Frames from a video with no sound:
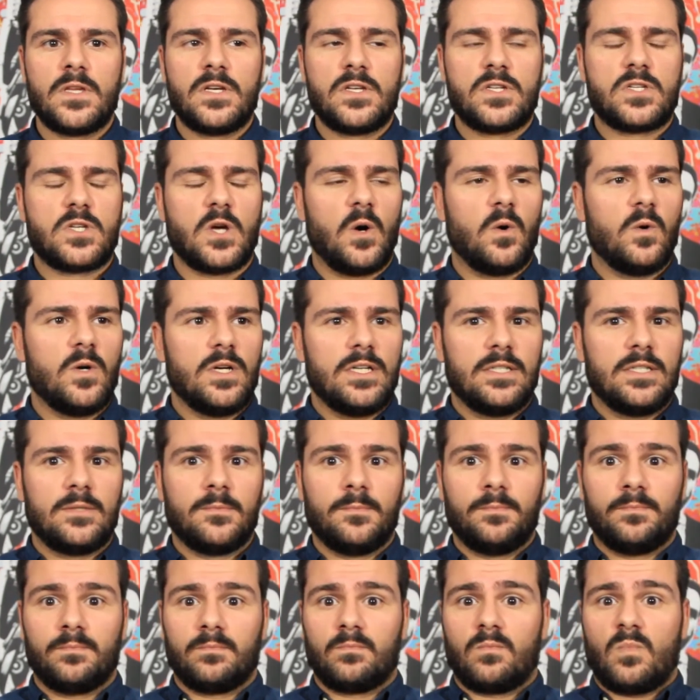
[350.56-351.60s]
So
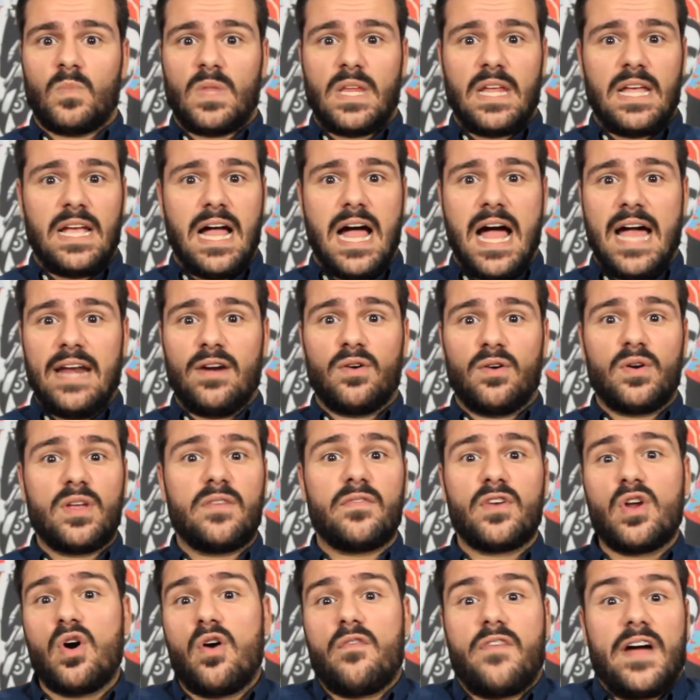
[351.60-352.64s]
I don't
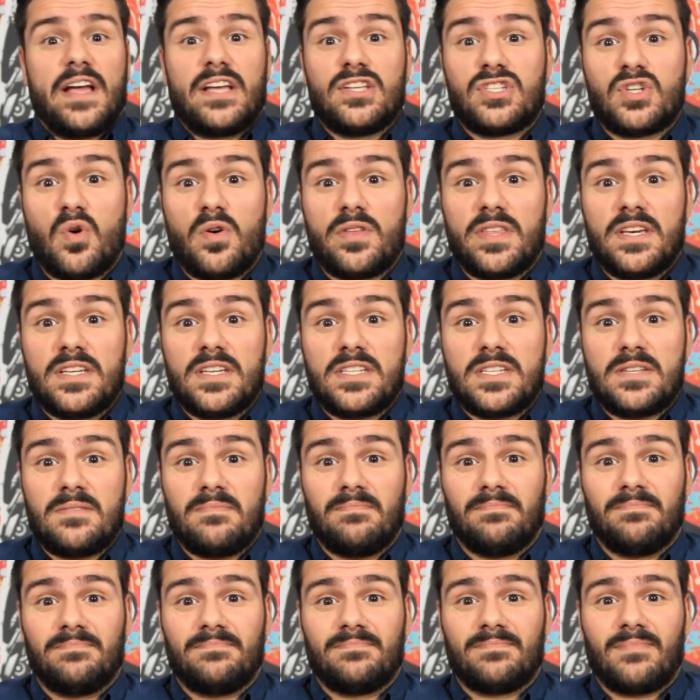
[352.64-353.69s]
even know if I can score this.
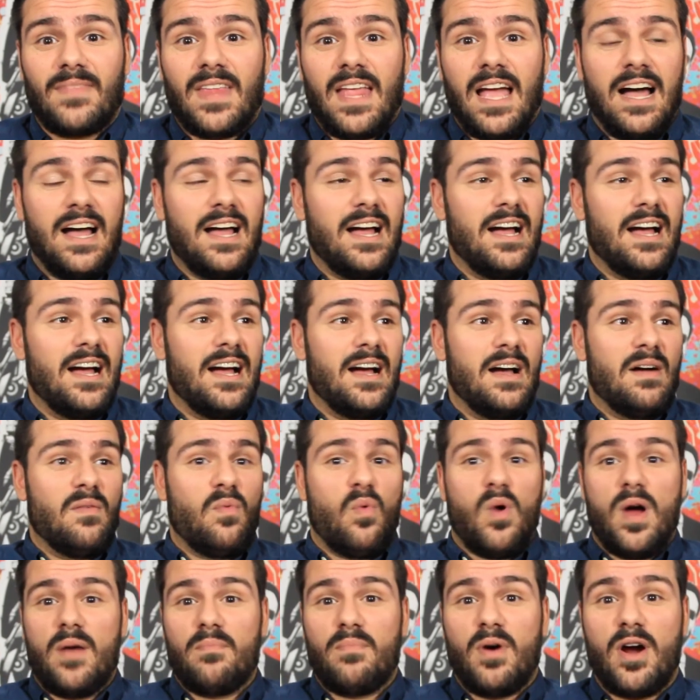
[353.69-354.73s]

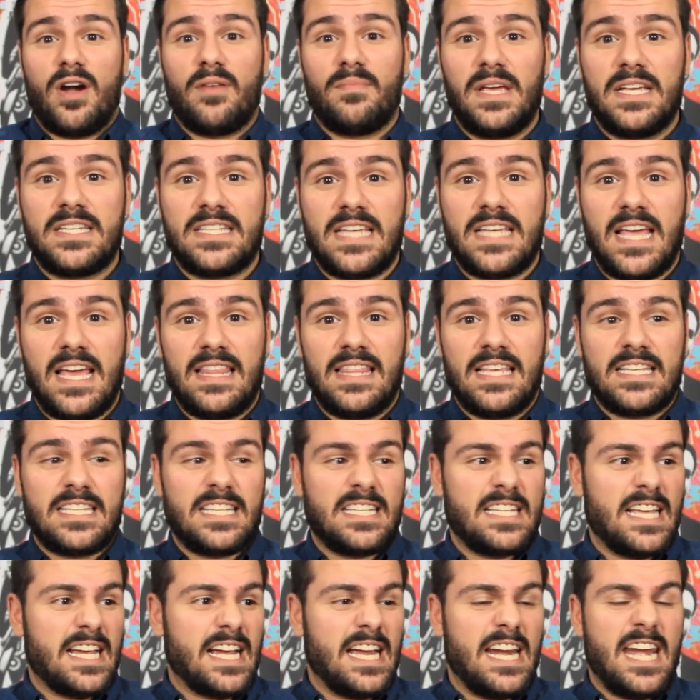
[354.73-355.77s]
One part of me is saying this
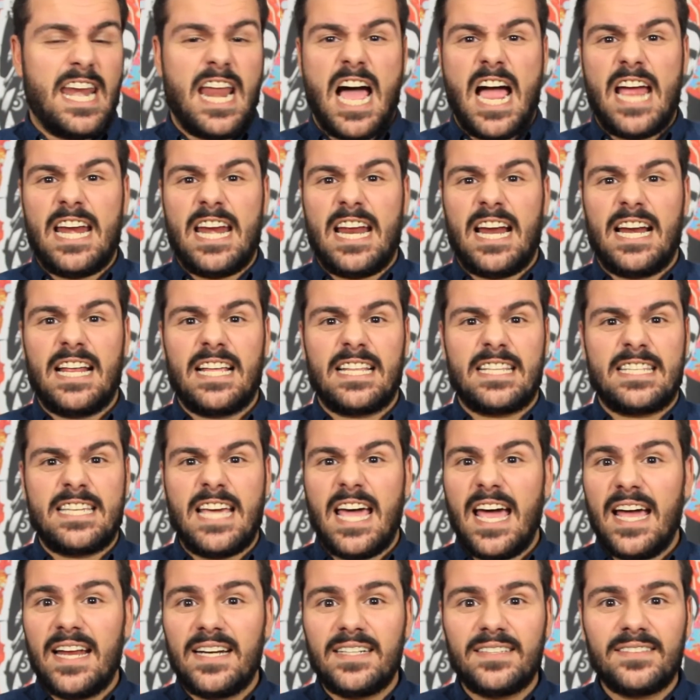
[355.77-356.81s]
is like a 9 out of
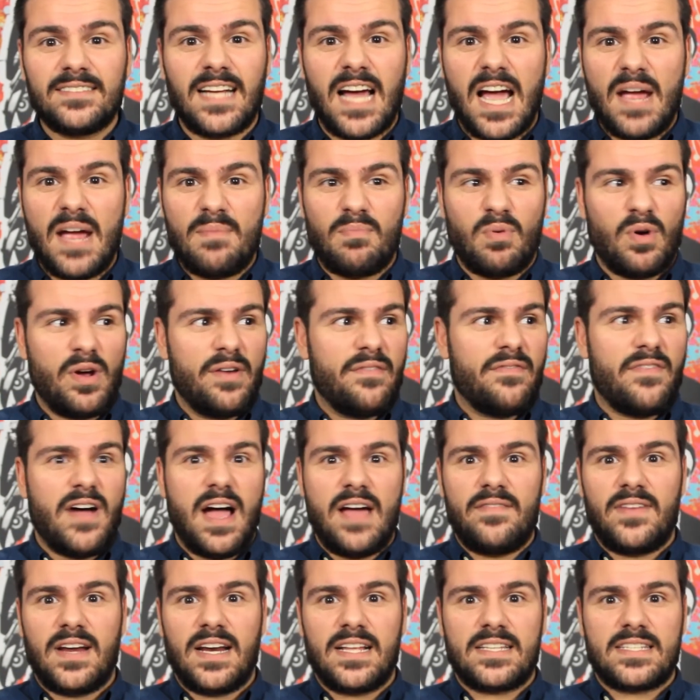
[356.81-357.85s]
10,
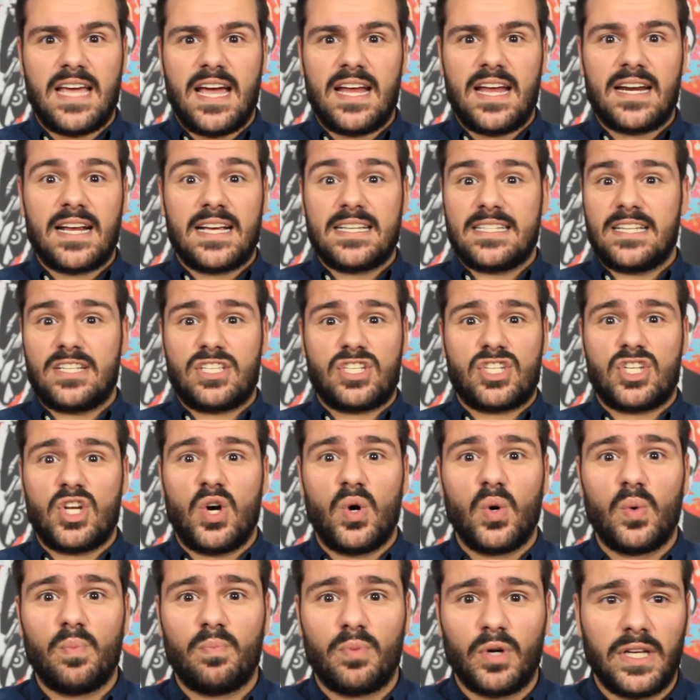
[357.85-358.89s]
9.5 out of 10 because it's
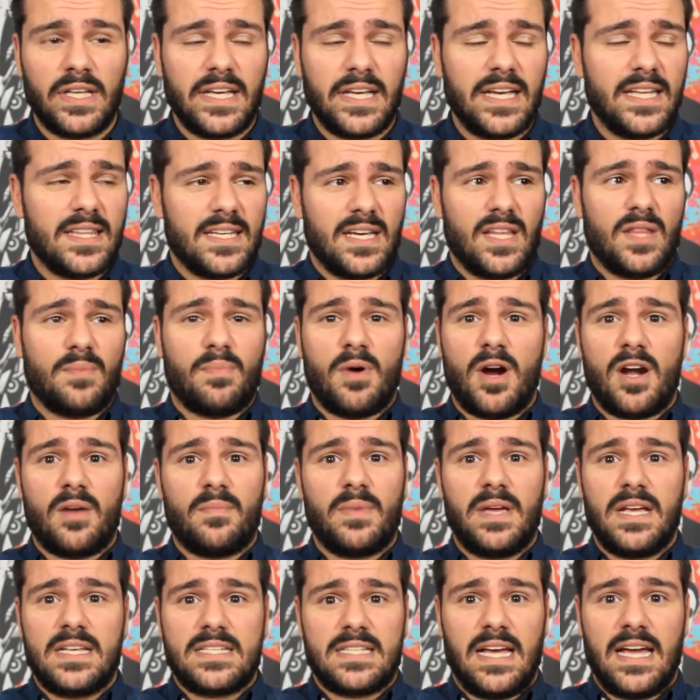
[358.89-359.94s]
so brilliant. The other part
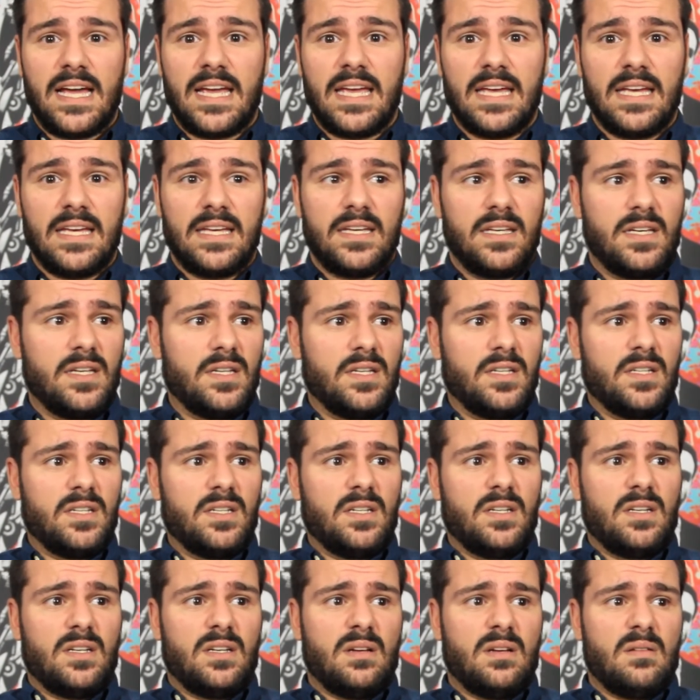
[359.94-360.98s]
of me is like,
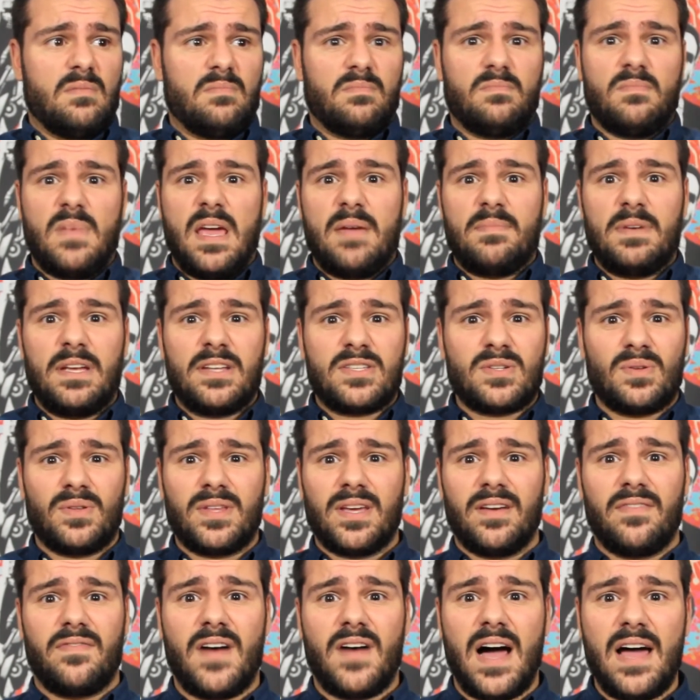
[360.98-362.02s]
maybe it's
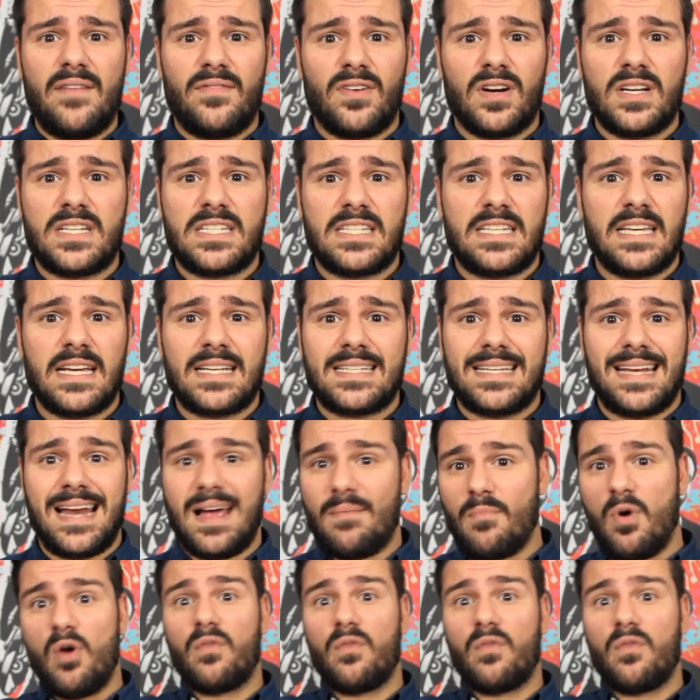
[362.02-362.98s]
only a 5 or a 6 and I'm